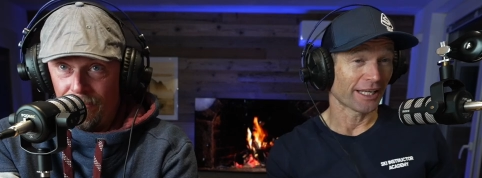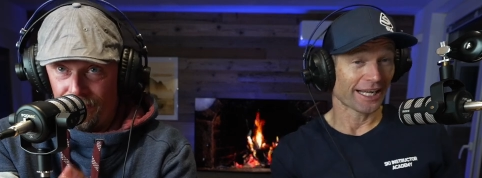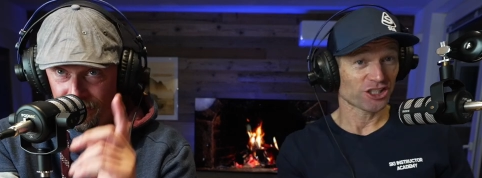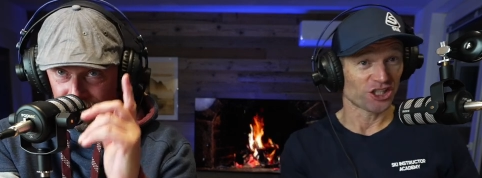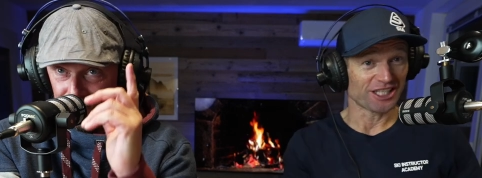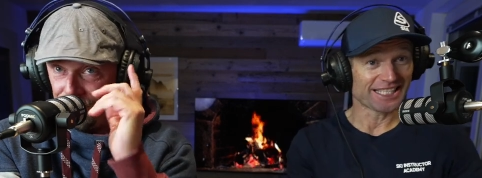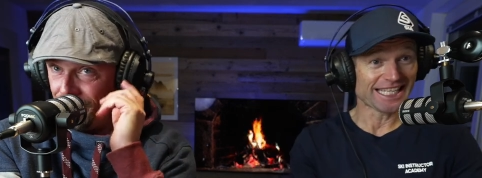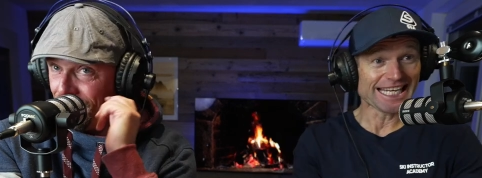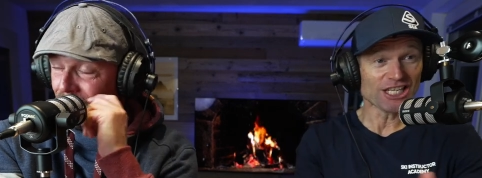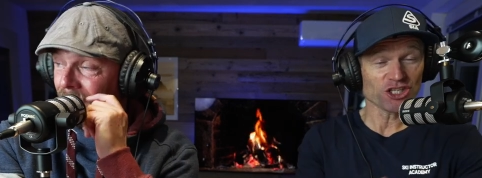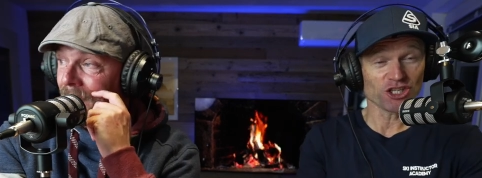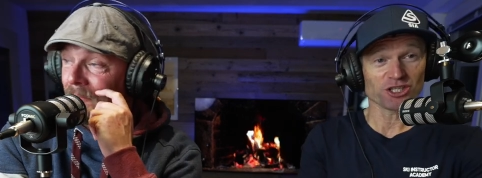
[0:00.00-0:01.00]
Speaker 1: that actually
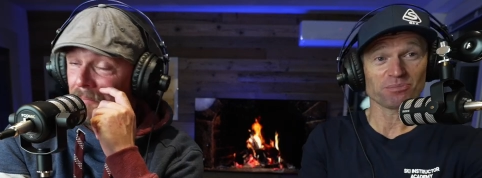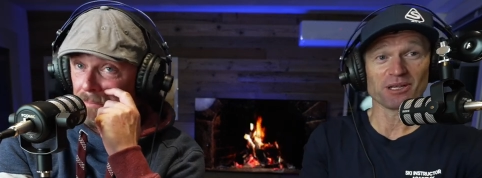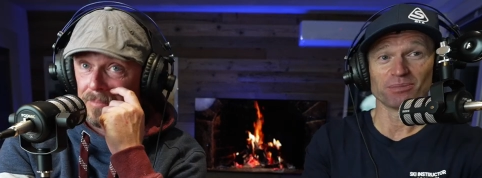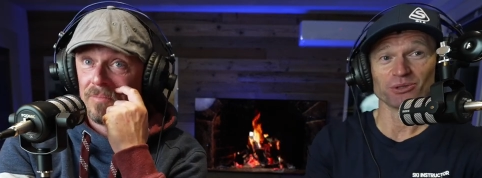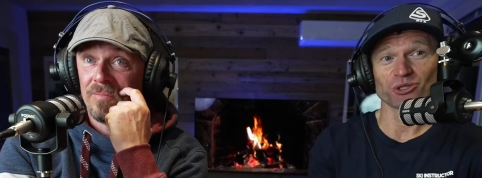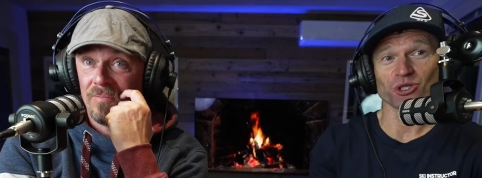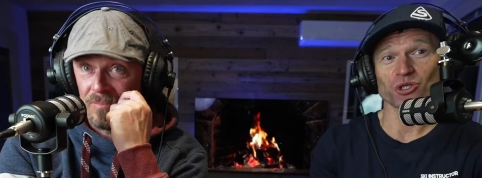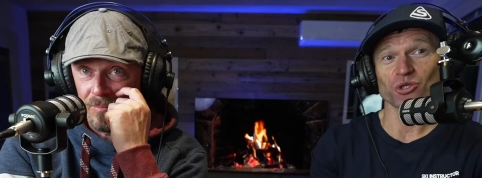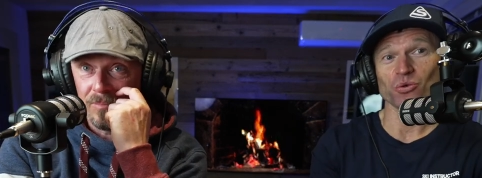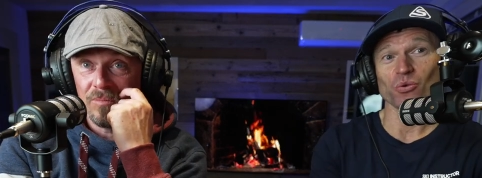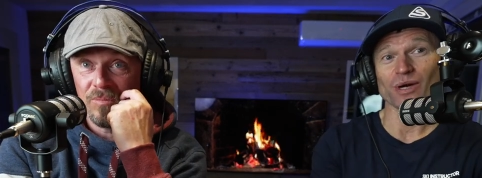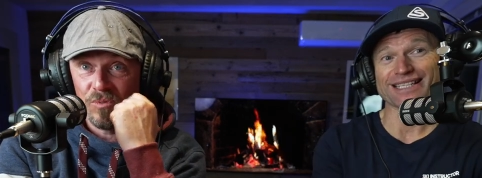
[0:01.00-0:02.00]
teaches people to
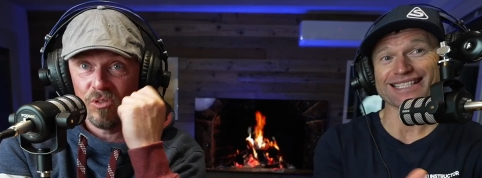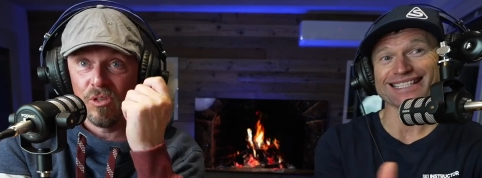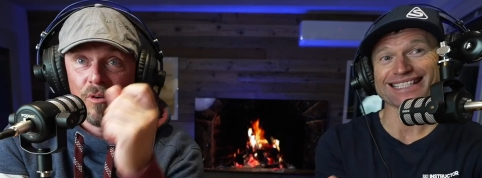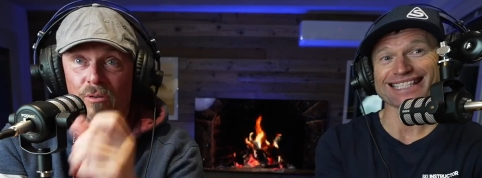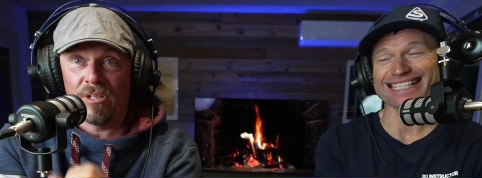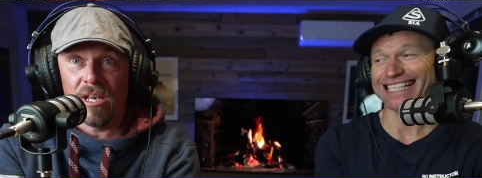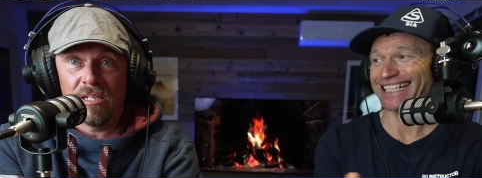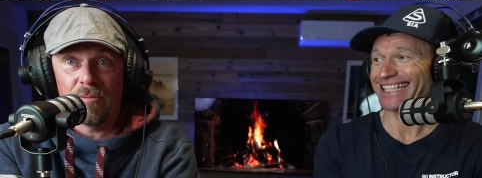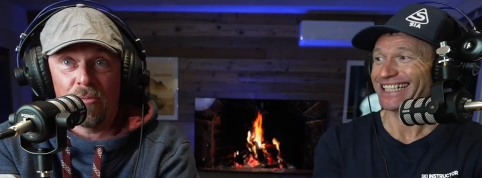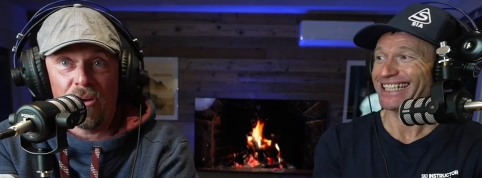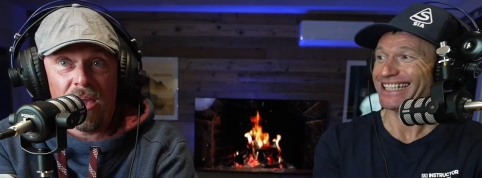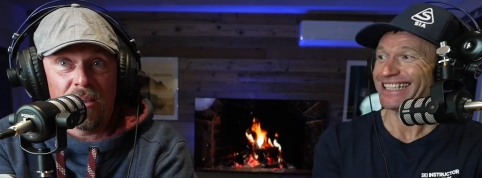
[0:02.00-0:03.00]
twist.
Speaker 2: The
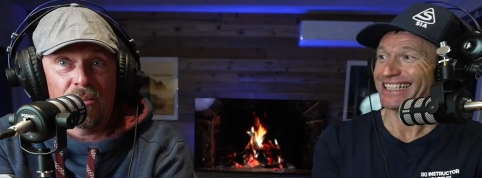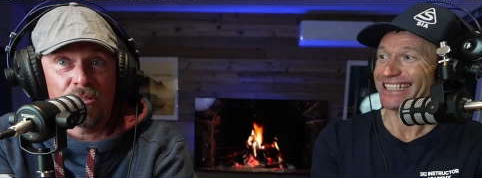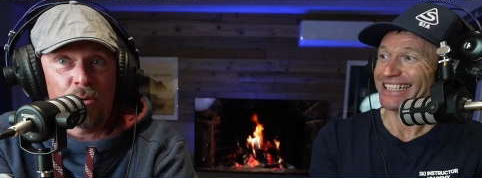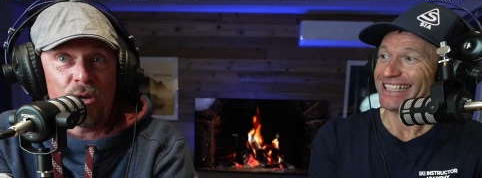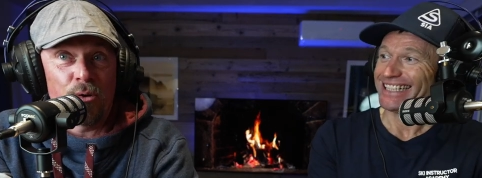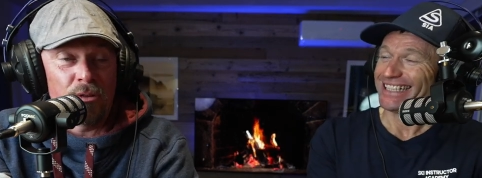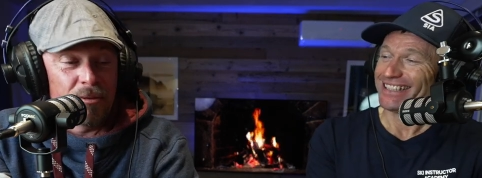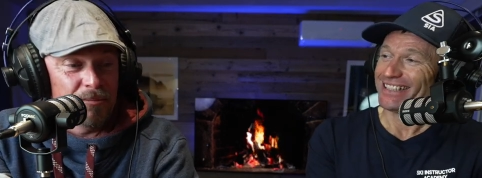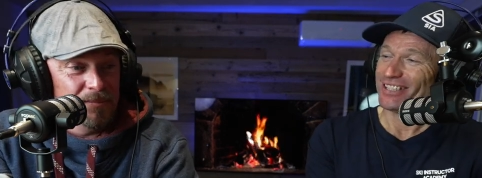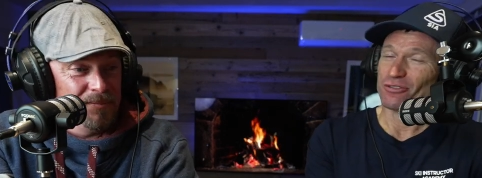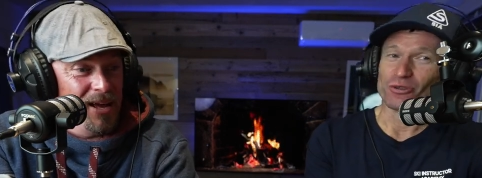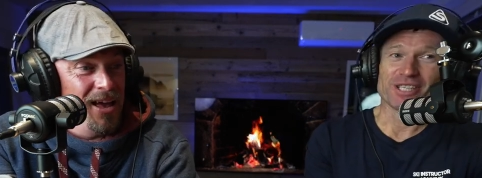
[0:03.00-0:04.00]
rotation brigaders, we call them.
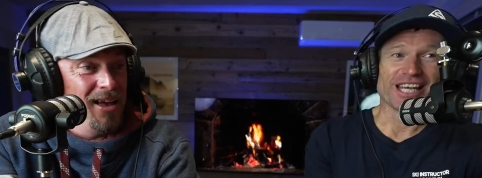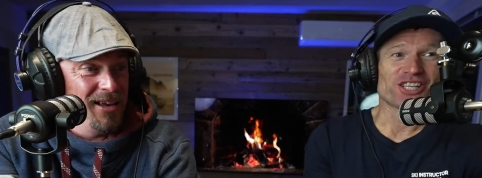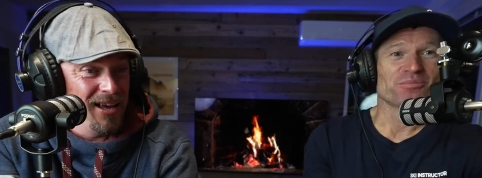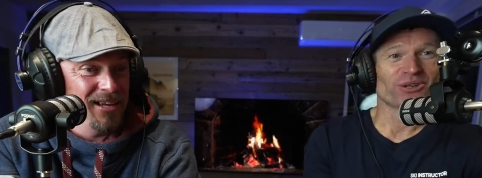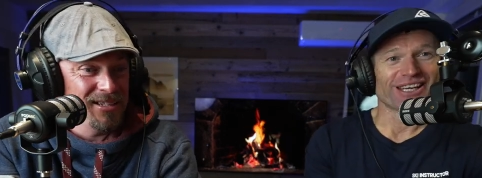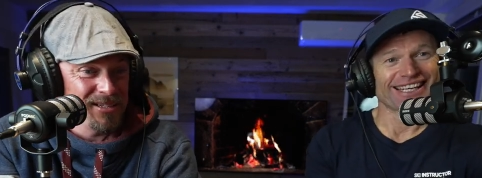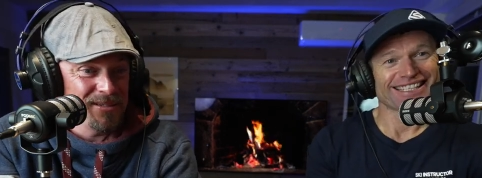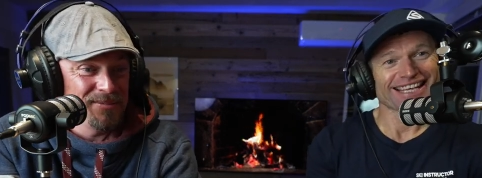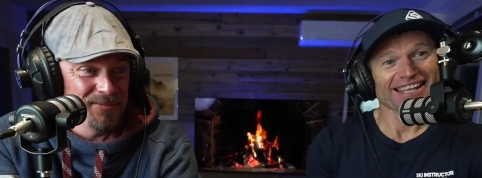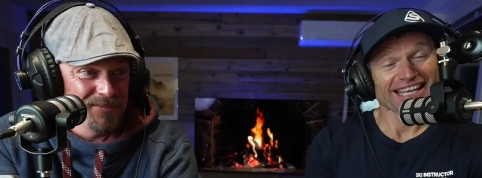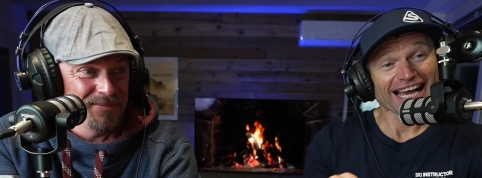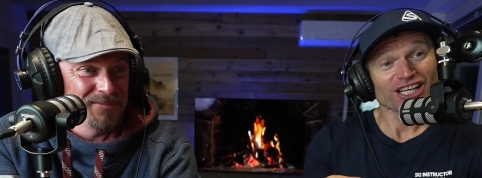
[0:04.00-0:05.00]
Speaker 1: The rotation yes. brigaders,
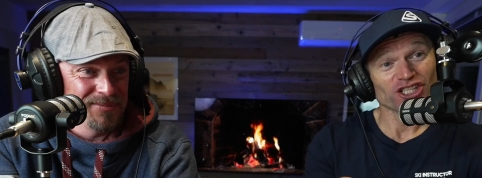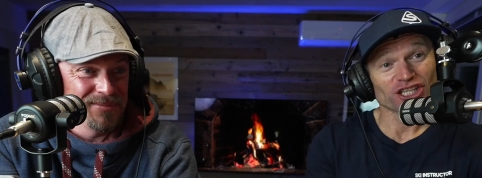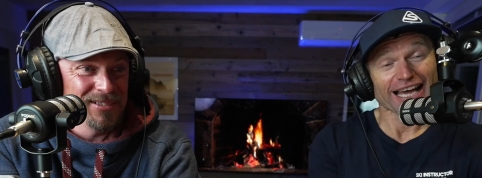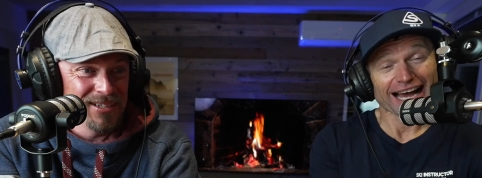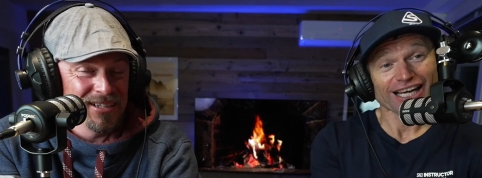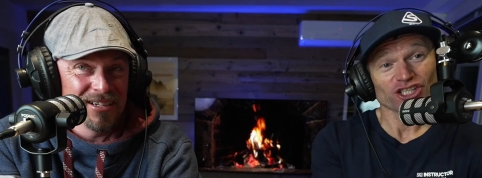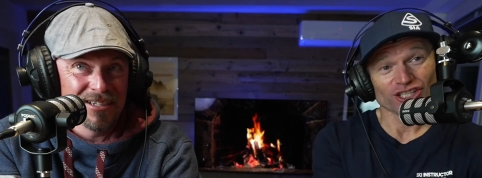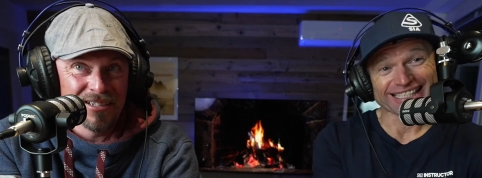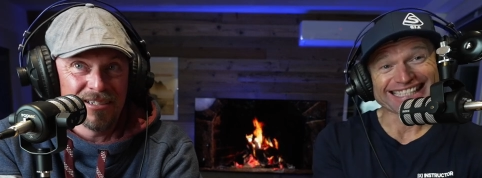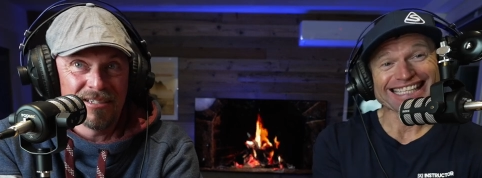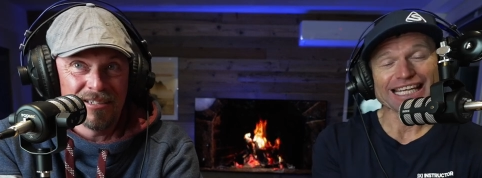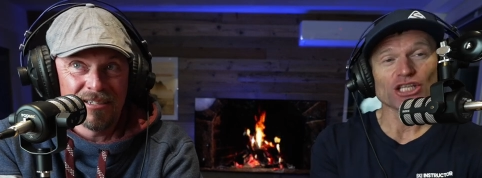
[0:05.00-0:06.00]
yeah, they actually
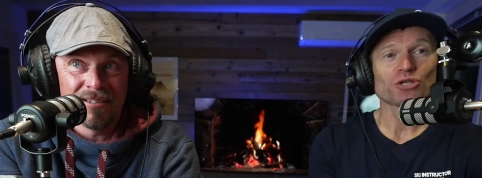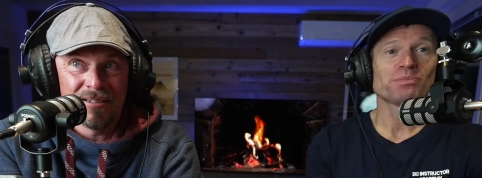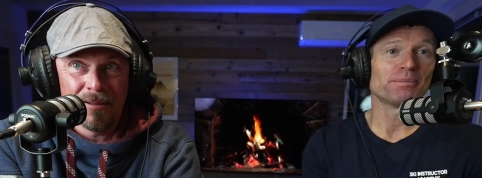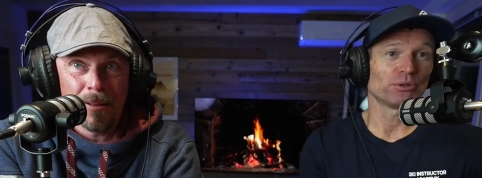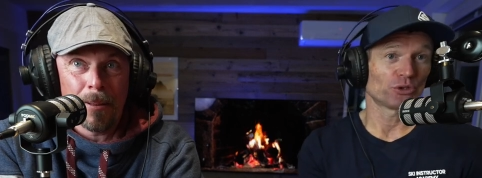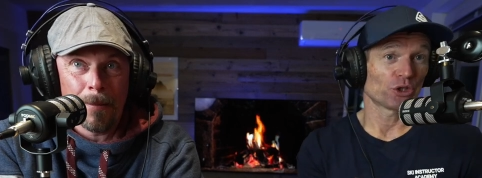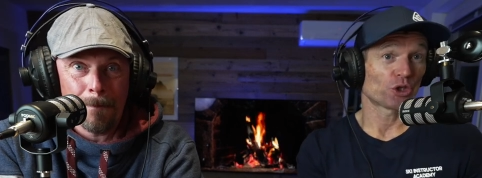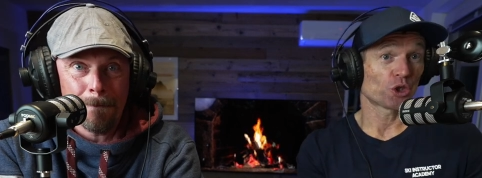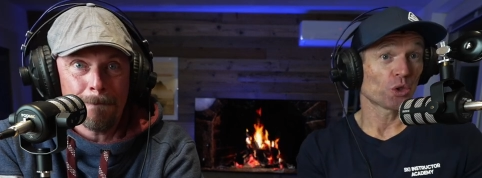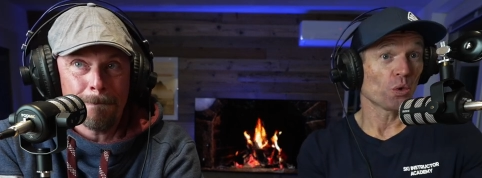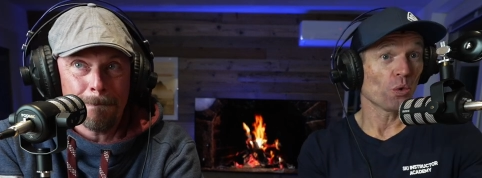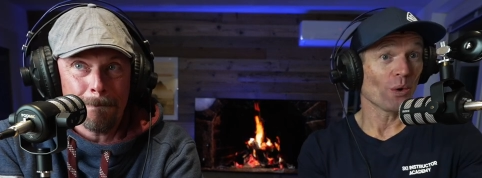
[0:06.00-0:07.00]
actually teach people to
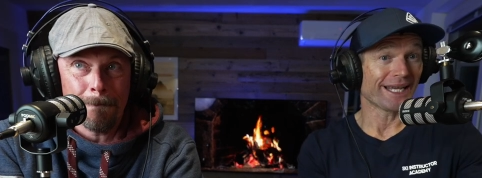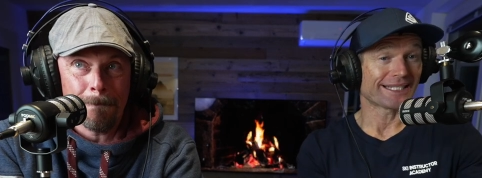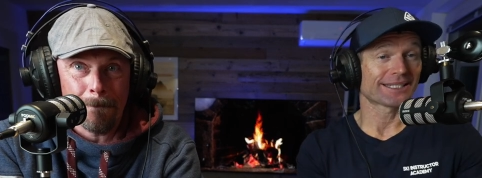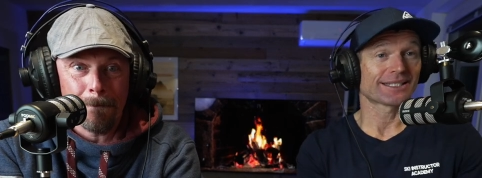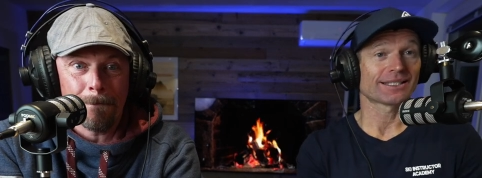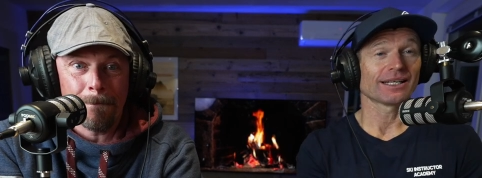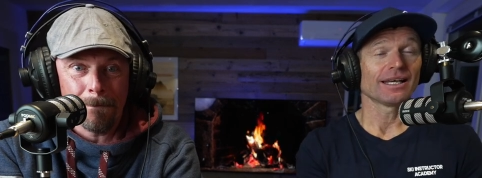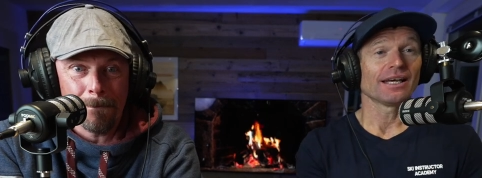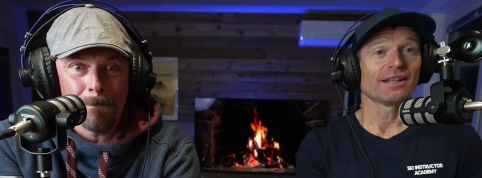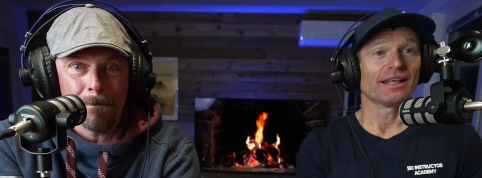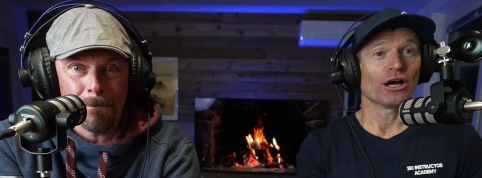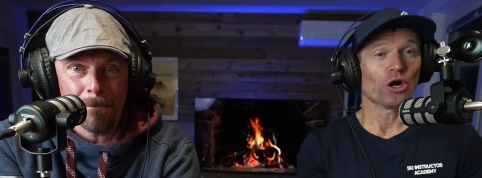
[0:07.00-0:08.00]
twist their